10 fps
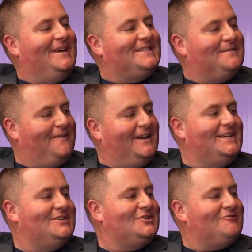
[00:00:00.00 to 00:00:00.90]
It's a fun
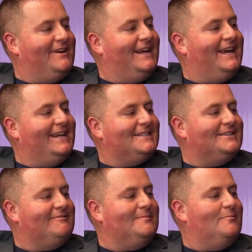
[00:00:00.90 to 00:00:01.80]
industry, and
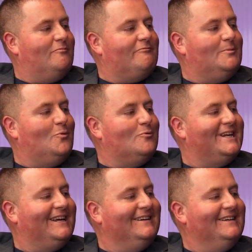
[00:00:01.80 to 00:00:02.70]
it's
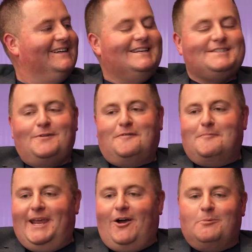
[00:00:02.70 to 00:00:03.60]
rewarding. So for
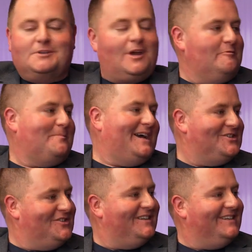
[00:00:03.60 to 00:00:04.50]
me, I would go with
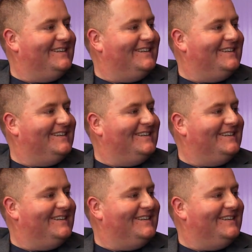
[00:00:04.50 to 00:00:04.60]
passion.